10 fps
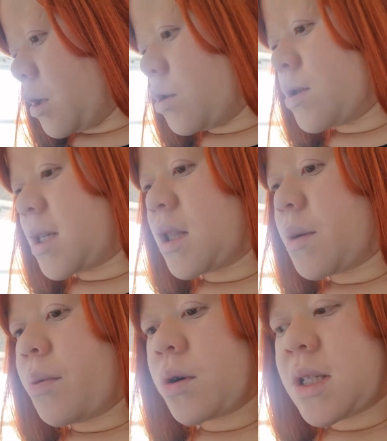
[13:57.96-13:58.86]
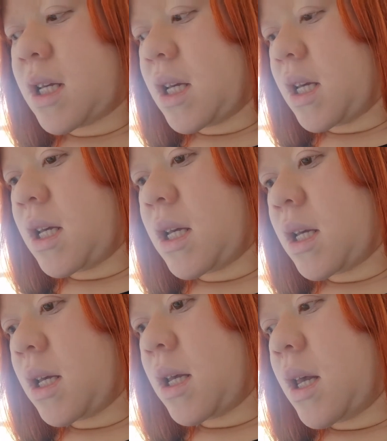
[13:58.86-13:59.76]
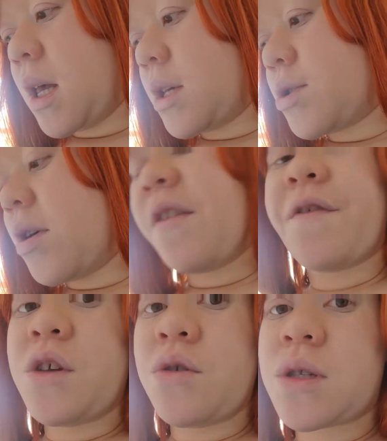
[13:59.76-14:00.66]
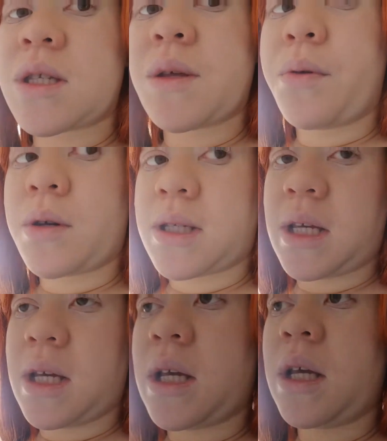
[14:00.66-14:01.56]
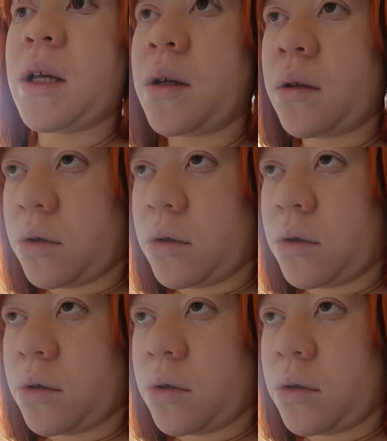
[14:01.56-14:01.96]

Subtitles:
Using the potty. So if he uses the potty,